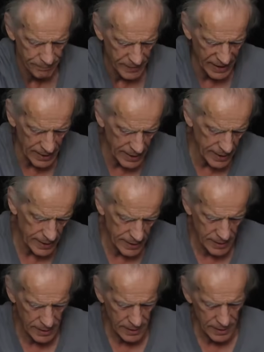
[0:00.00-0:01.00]

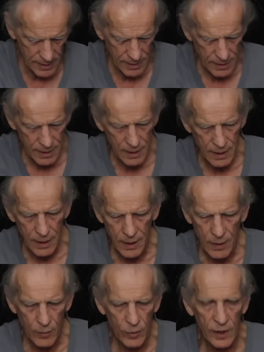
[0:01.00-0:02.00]
because
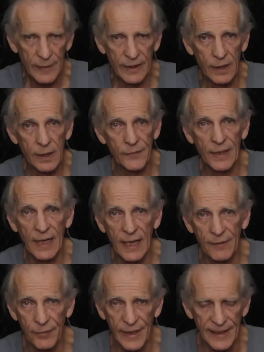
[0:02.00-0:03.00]
we're going to be looking for a
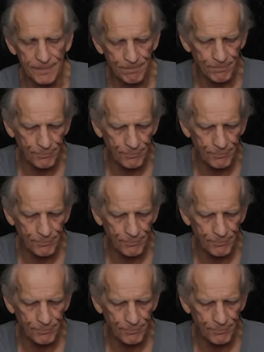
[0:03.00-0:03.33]
high fret.